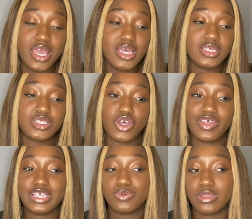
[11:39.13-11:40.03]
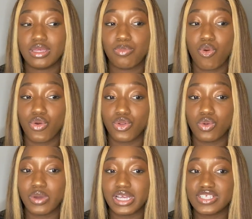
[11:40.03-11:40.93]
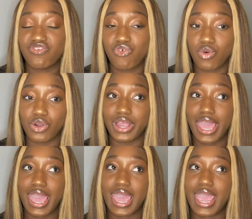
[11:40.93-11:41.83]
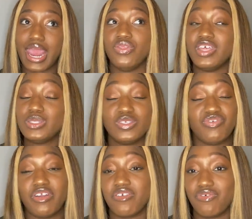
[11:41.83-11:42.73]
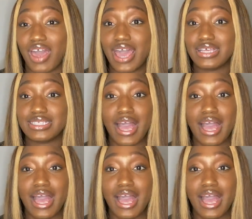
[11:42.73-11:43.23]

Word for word: So that's what the portal was for, and this was very fast.